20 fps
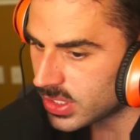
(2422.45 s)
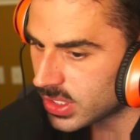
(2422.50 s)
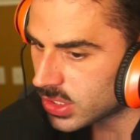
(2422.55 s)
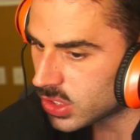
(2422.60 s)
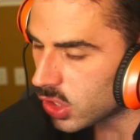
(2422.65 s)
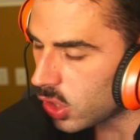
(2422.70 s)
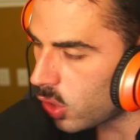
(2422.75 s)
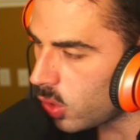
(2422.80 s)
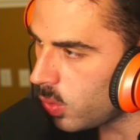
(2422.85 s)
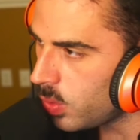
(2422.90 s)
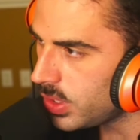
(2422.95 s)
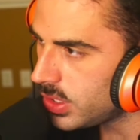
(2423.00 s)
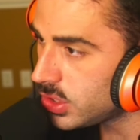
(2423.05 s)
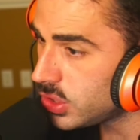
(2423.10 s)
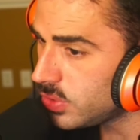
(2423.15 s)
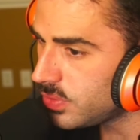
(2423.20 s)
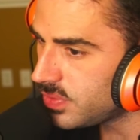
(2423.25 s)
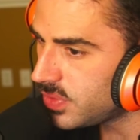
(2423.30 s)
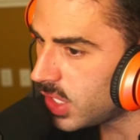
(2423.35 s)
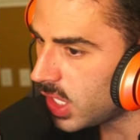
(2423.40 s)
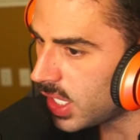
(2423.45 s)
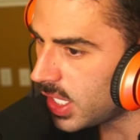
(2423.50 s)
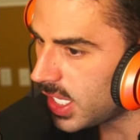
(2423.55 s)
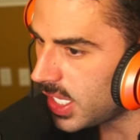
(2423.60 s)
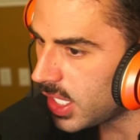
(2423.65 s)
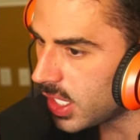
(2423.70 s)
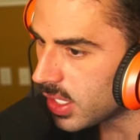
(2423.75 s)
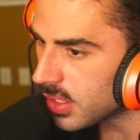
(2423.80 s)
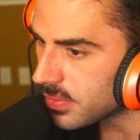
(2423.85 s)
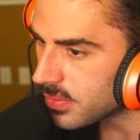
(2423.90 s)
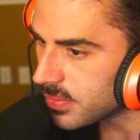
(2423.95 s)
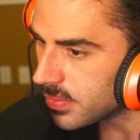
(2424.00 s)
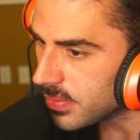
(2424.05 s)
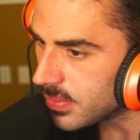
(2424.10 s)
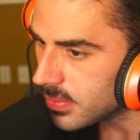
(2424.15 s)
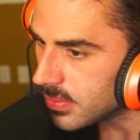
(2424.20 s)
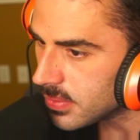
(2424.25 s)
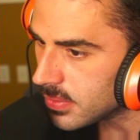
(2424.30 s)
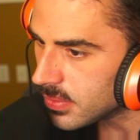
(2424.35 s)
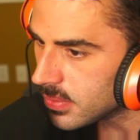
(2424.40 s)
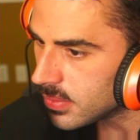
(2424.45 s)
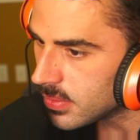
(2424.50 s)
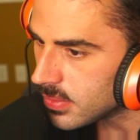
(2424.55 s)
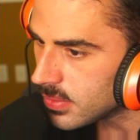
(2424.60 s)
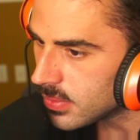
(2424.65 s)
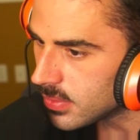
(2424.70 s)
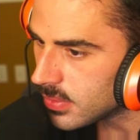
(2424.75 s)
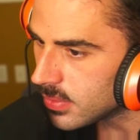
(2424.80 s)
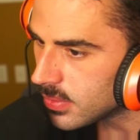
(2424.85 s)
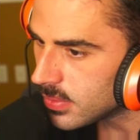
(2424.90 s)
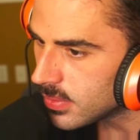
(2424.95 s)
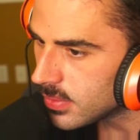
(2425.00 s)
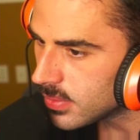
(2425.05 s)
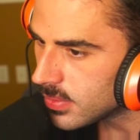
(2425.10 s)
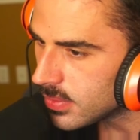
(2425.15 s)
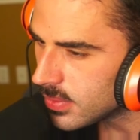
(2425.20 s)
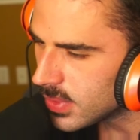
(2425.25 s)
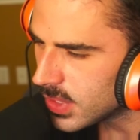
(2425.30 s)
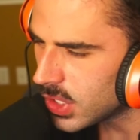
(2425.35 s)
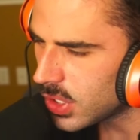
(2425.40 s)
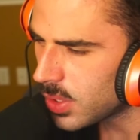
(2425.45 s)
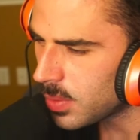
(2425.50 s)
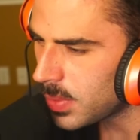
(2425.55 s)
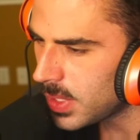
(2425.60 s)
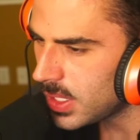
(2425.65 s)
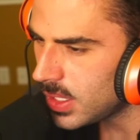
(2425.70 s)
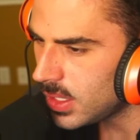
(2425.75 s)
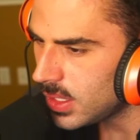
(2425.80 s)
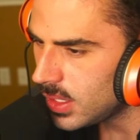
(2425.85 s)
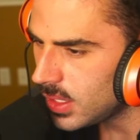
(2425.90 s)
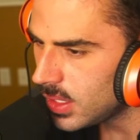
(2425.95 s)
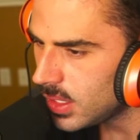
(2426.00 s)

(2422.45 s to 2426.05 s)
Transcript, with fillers: it's always you've done enough you know what I mean?